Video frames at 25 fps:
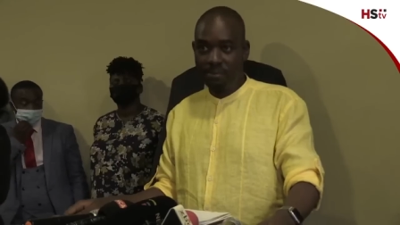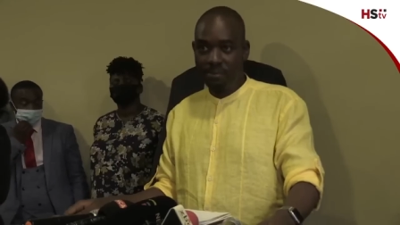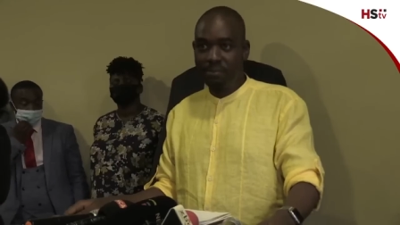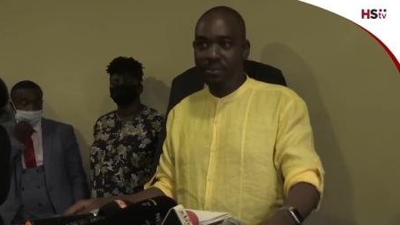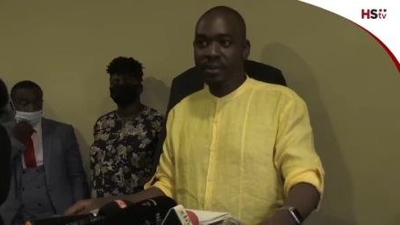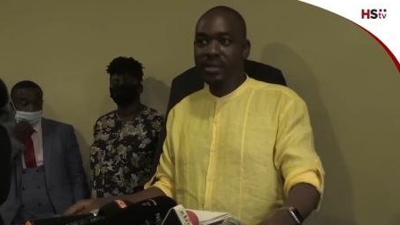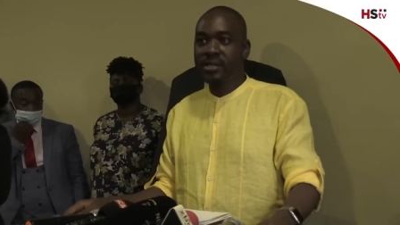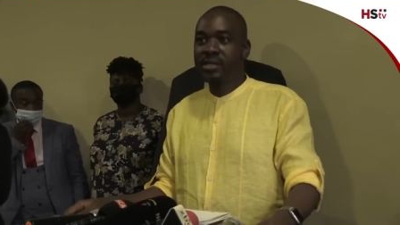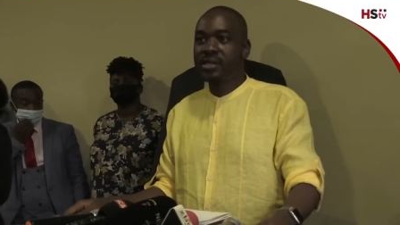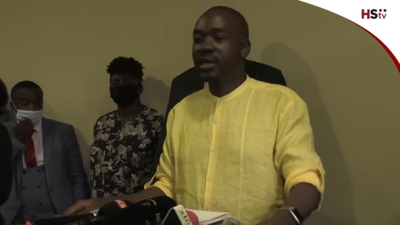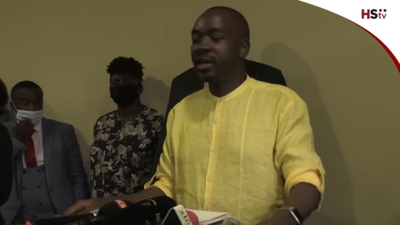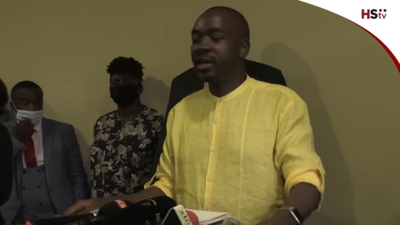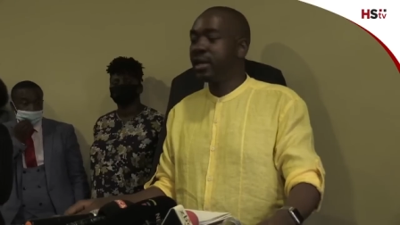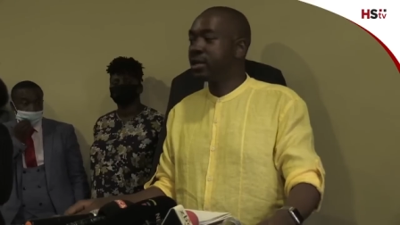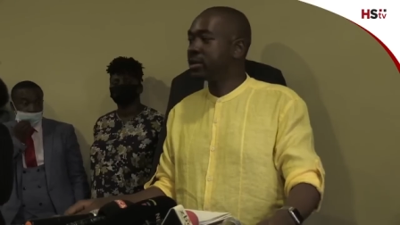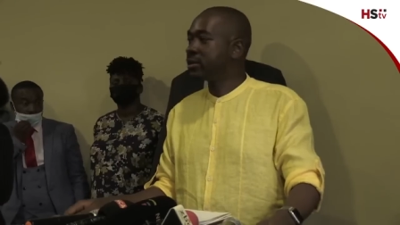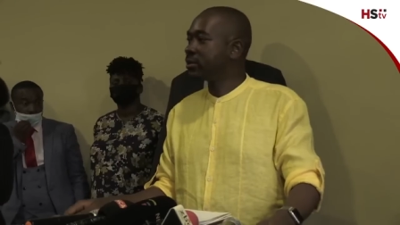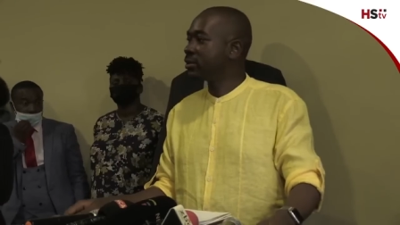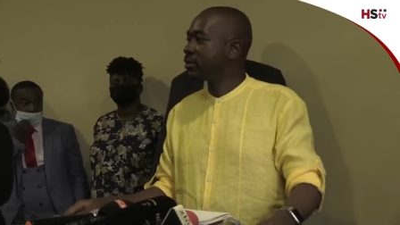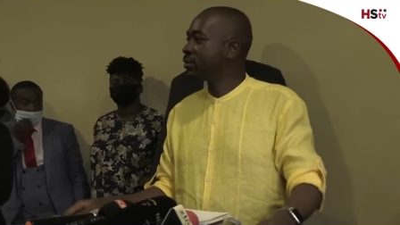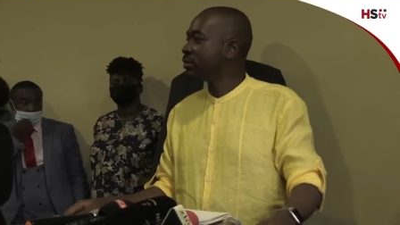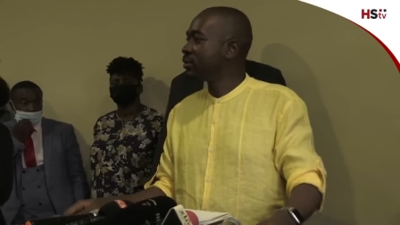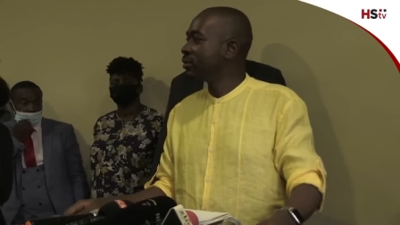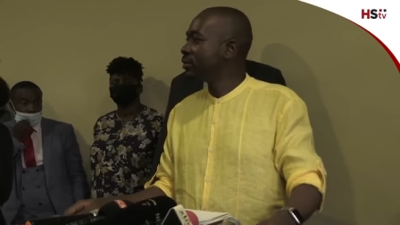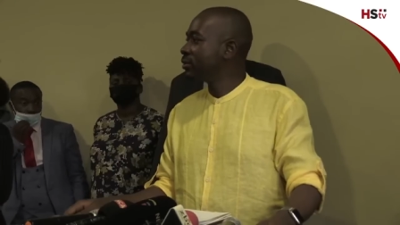Beast
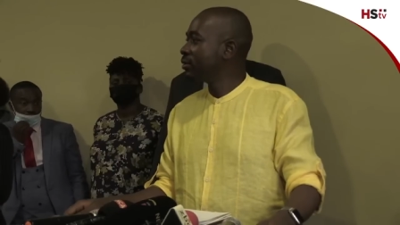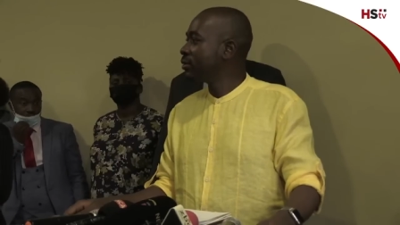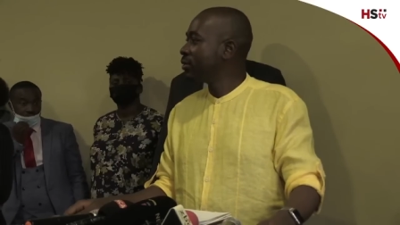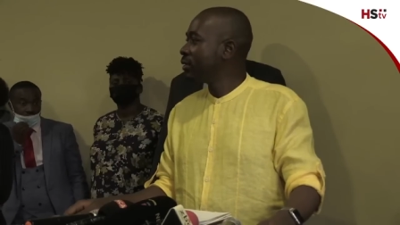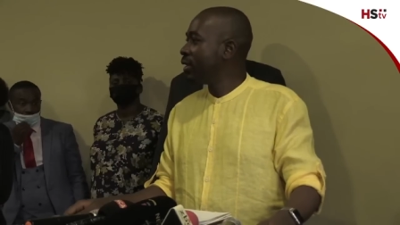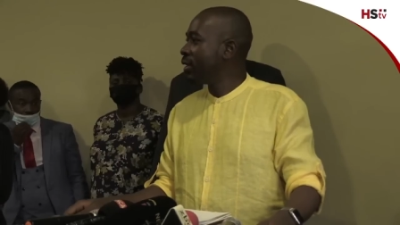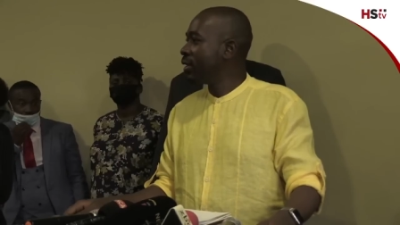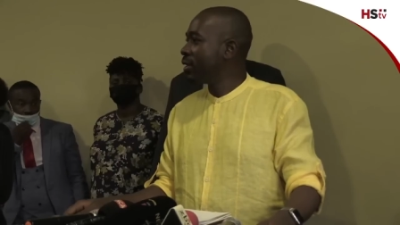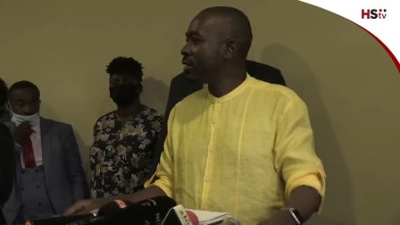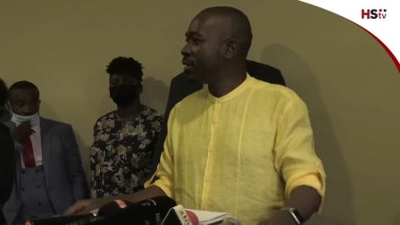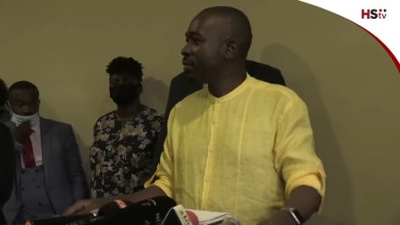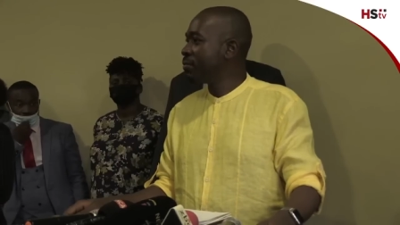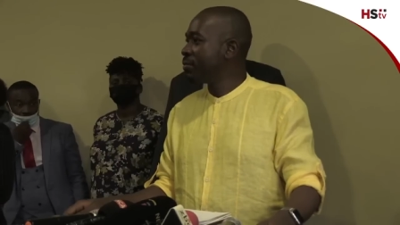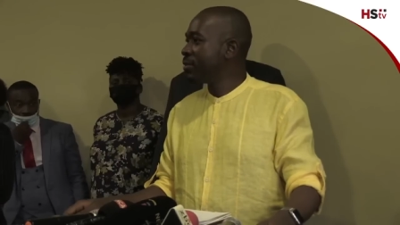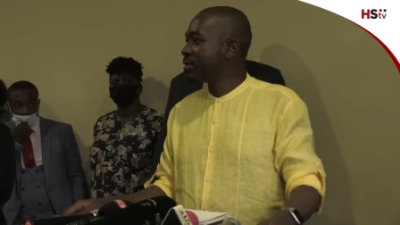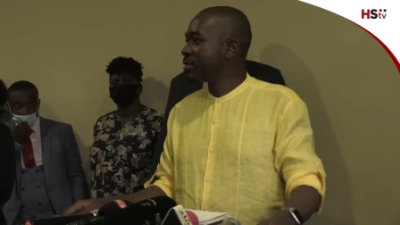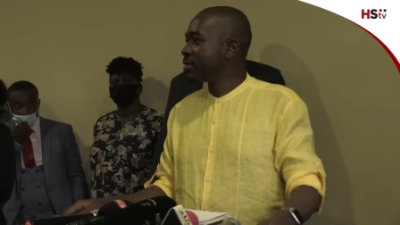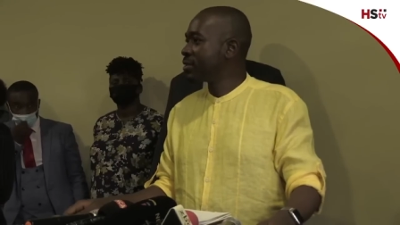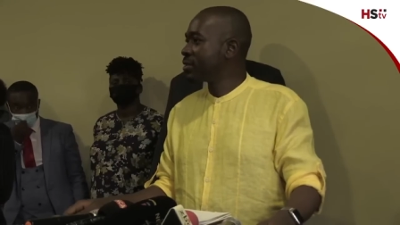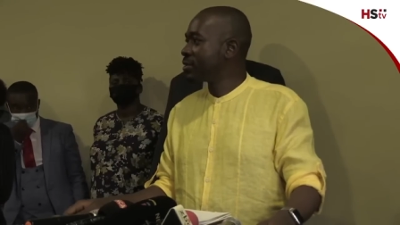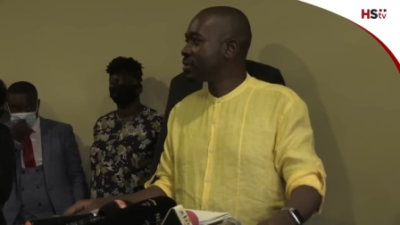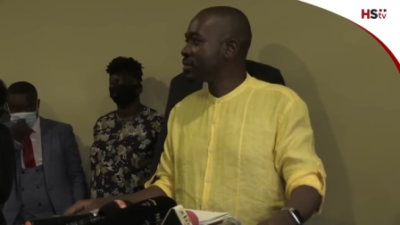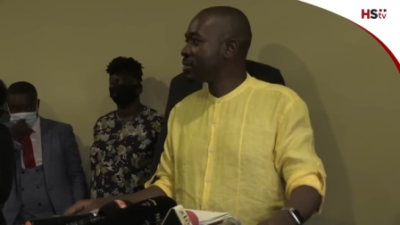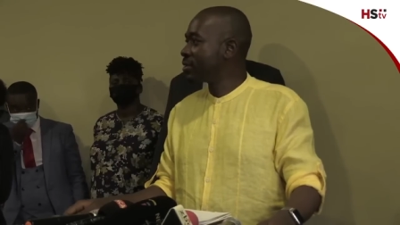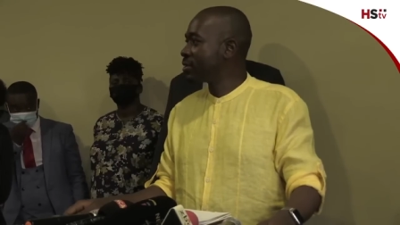legs and the beast
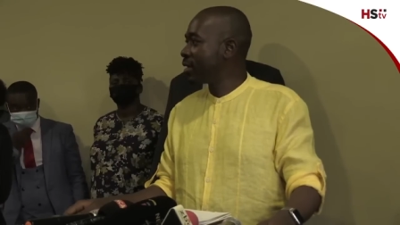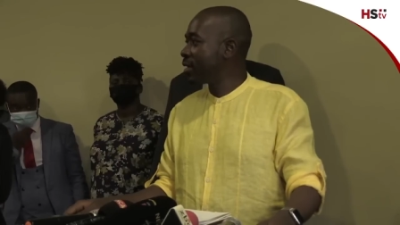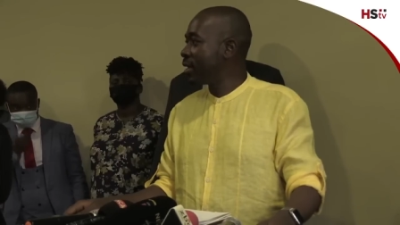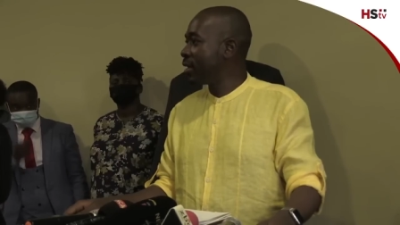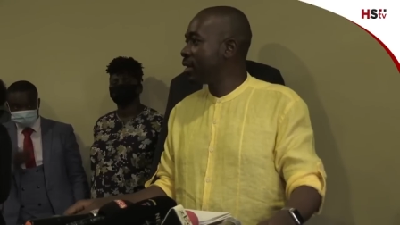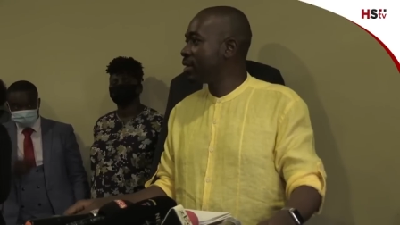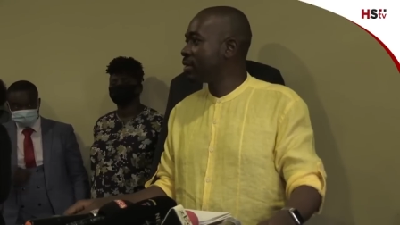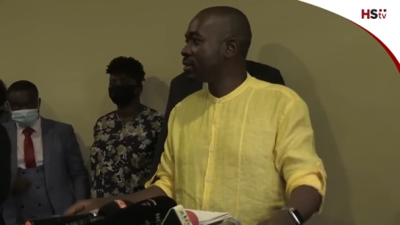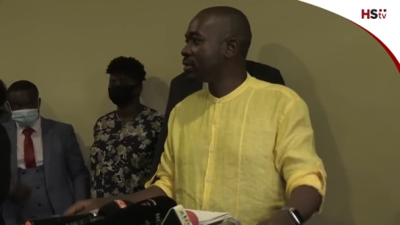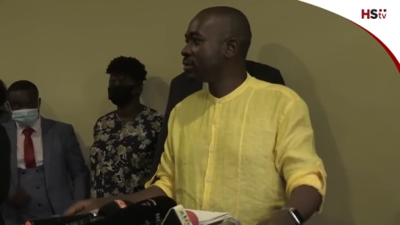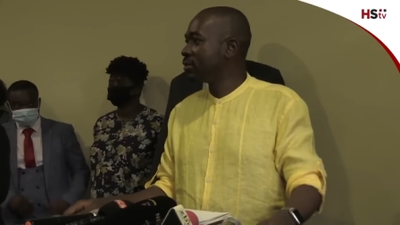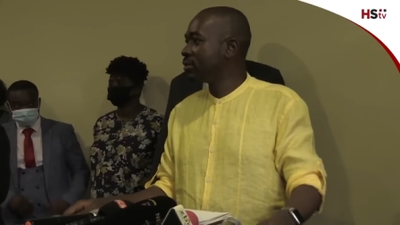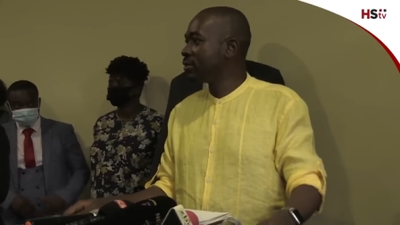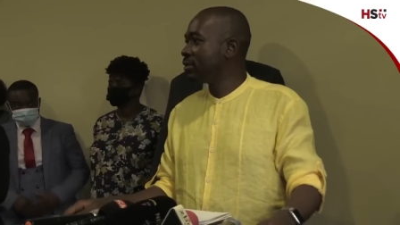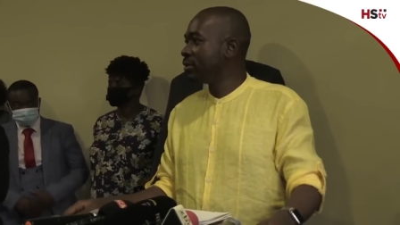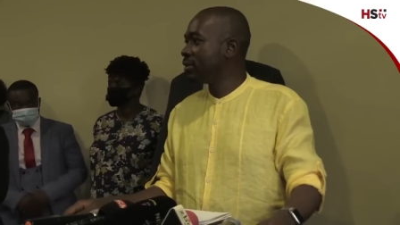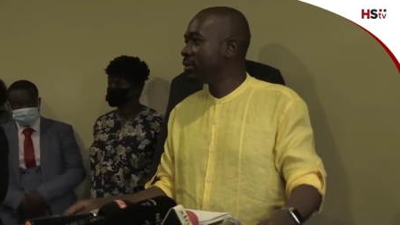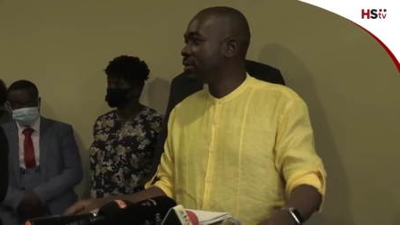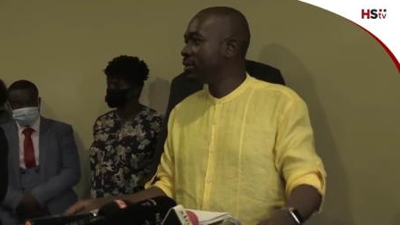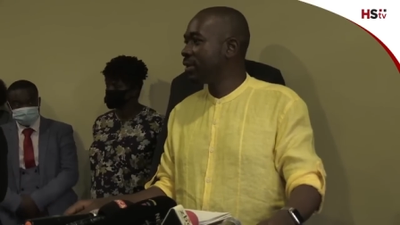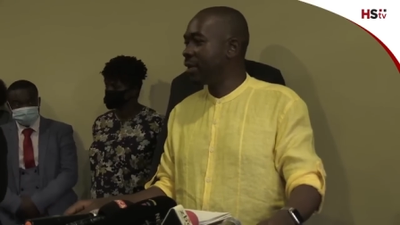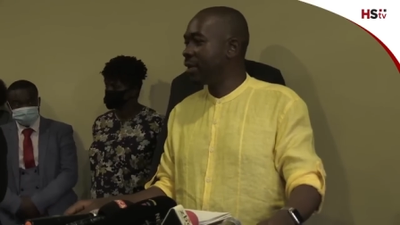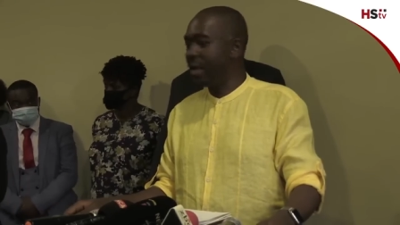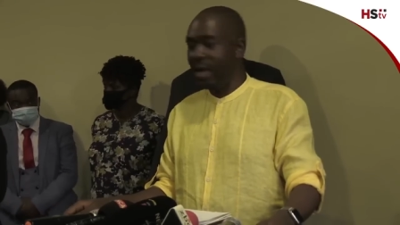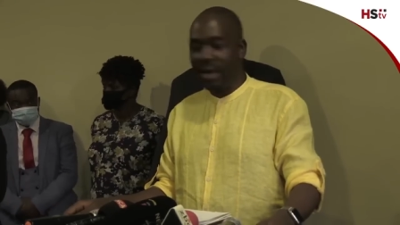tail,
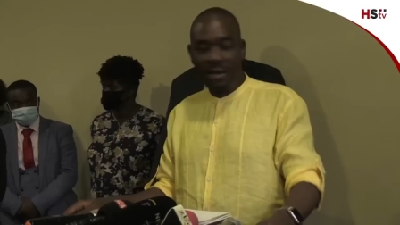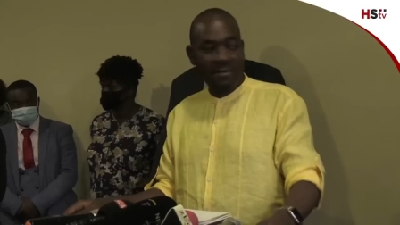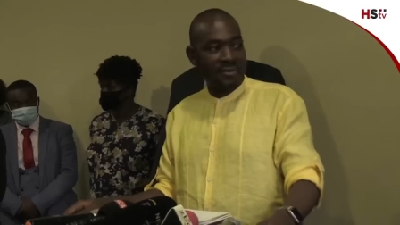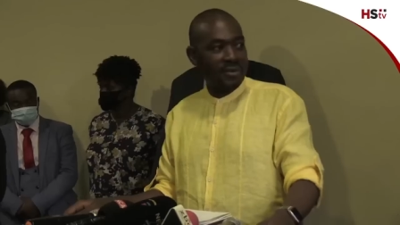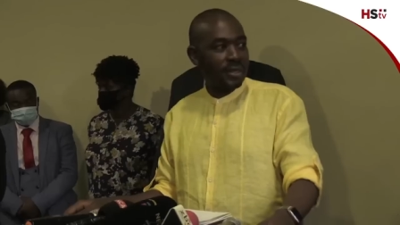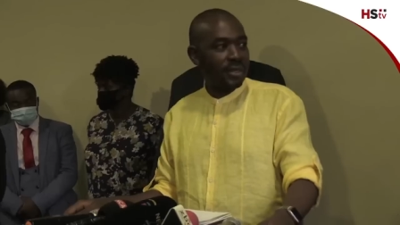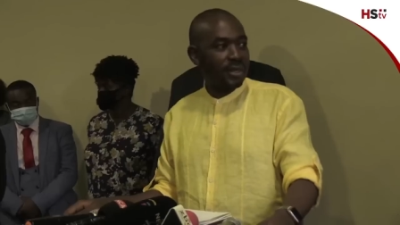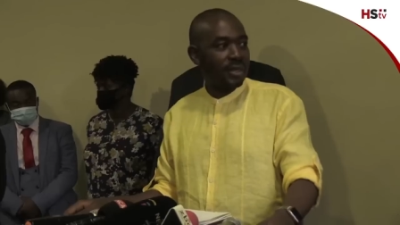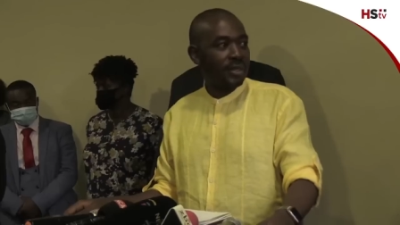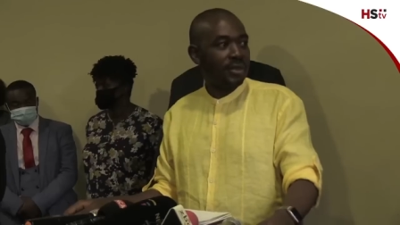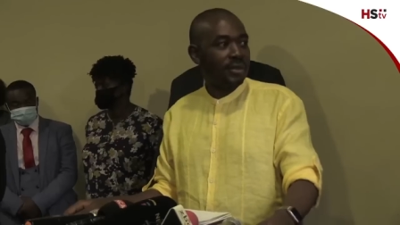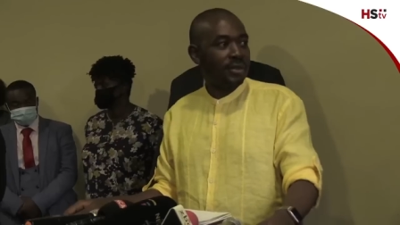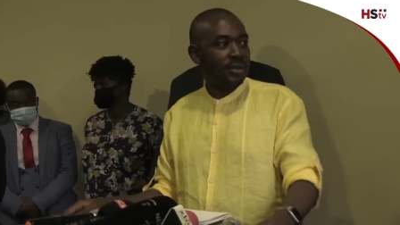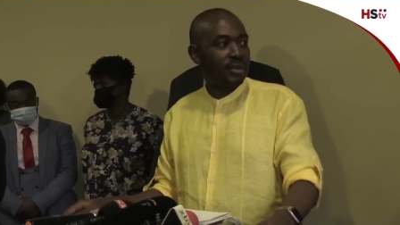everything.